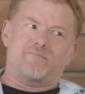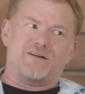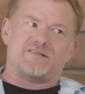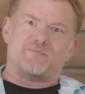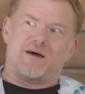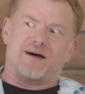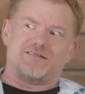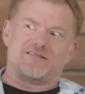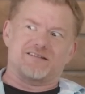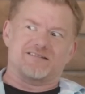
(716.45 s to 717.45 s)
my
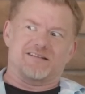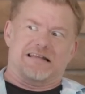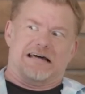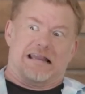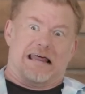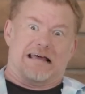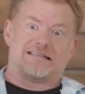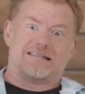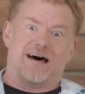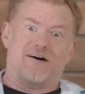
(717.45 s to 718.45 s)
spouse does a lot of that
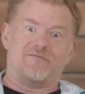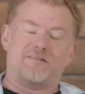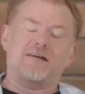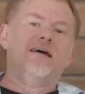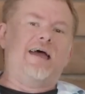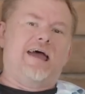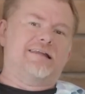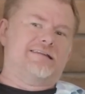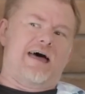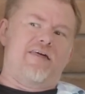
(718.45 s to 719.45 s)
stuff,
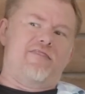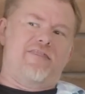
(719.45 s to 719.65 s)
and let